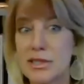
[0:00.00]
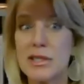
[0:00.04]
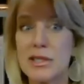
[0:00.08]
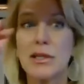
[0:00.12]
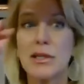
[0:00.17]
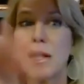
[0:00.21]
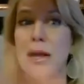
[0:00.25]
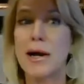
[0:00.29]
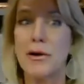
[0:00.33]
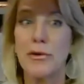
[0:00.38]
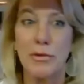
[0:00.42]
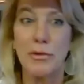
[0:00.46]

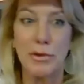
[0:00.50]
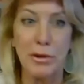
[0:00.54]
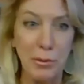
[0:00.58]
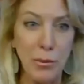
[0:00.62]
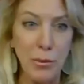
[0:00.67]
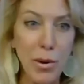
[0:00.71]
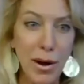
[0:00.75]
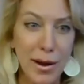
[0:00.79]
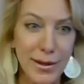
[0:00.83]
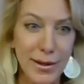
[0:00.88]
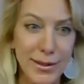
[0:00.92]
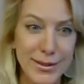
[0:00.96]
still higher than it
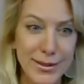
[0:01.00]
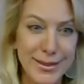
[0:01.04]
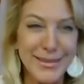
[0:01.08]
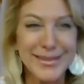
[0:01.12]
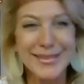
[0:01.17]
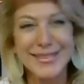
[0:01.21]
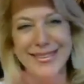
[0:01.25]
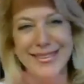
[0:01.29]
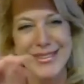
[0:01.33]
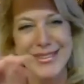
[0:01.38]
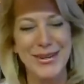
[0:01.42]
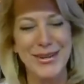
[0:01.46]

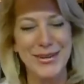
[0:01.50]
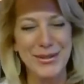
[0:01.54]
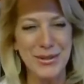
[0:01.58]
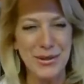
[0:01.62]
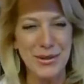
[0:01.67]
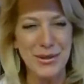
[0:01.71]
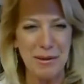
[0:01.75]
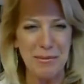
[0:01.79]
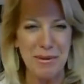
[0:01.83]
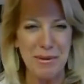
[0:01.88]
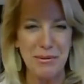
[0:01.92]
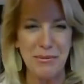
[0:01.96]
was. So
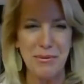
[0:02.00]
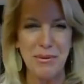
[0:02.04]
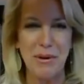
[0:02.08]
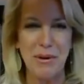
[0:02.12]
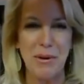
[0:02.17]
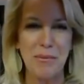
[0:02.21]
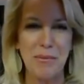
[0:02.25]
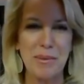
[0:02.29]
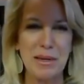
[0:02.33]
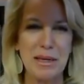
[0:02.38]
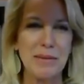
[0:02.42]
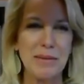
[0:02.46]
don't get me
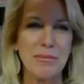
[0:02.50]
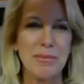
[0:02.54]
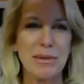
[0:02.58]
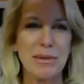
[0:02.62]
wrong, but